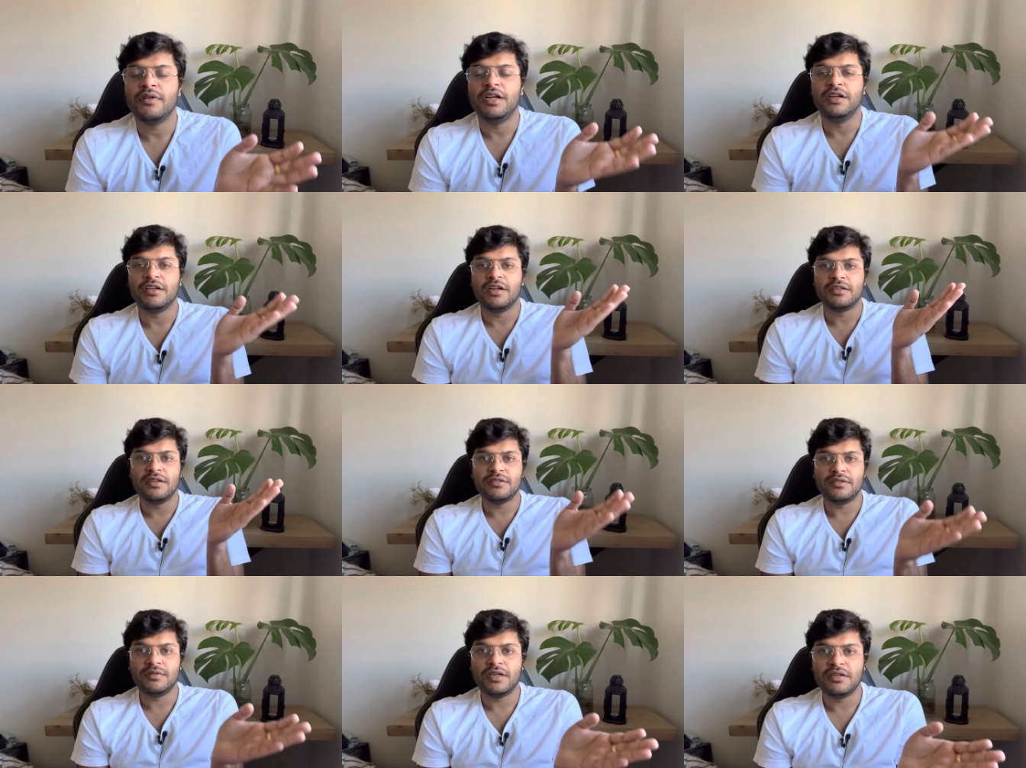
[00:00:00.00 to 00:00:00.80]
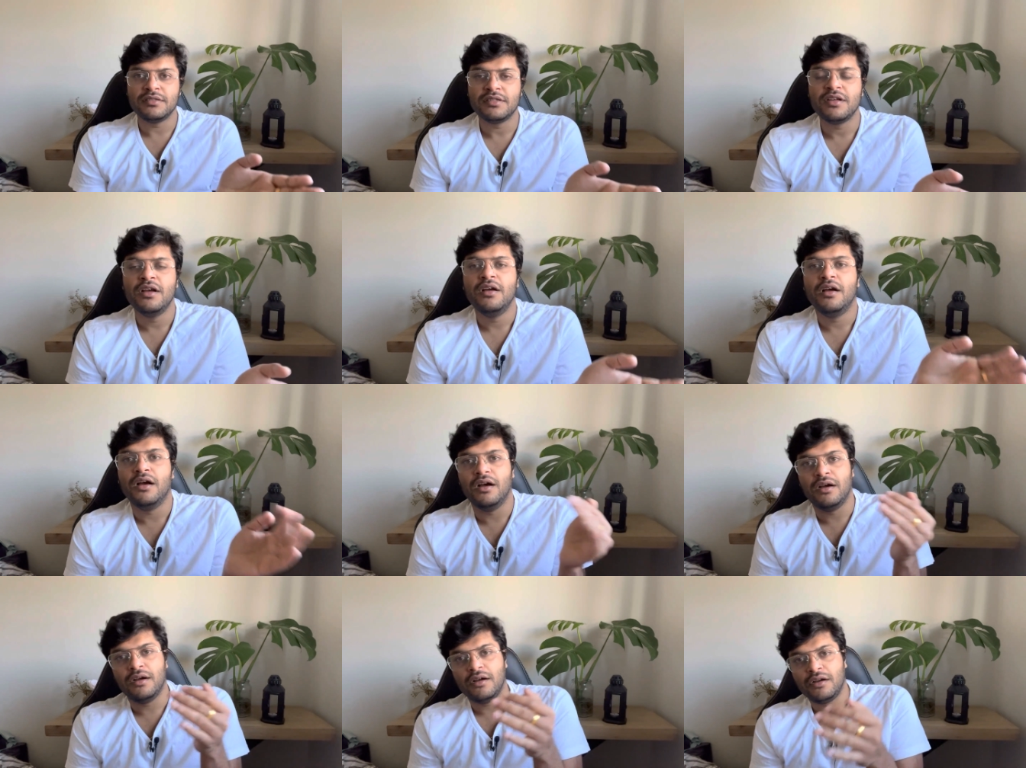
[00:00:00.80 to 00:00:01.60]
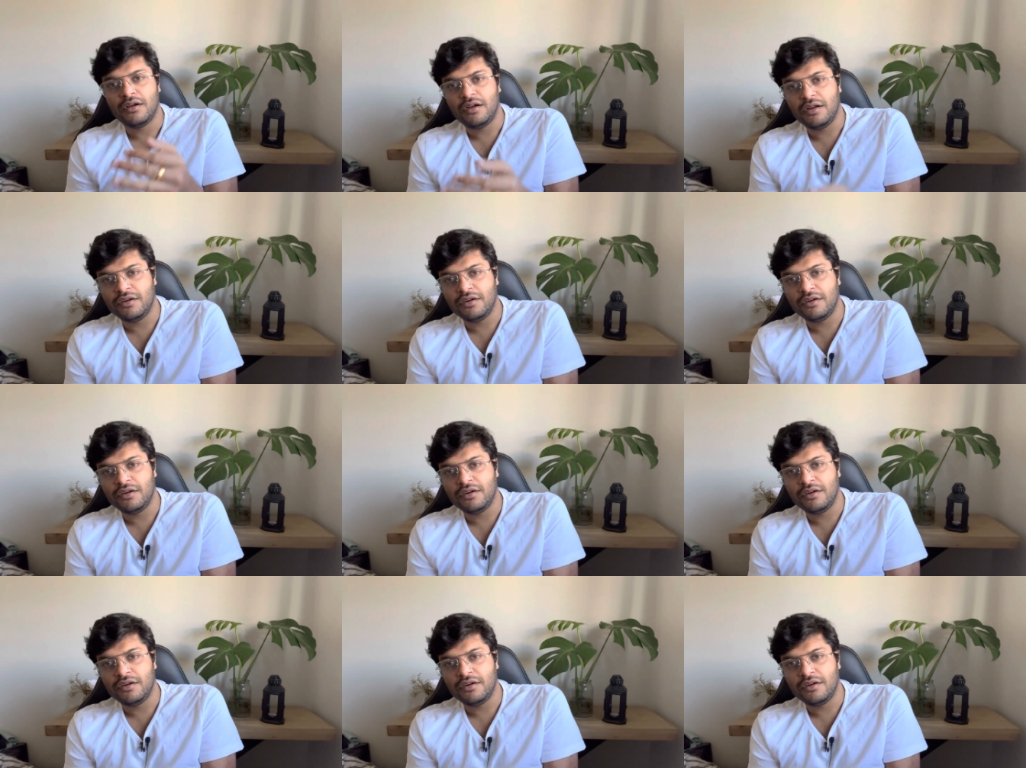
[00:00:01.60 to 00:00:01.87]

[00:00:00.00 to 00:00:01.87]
international students uh,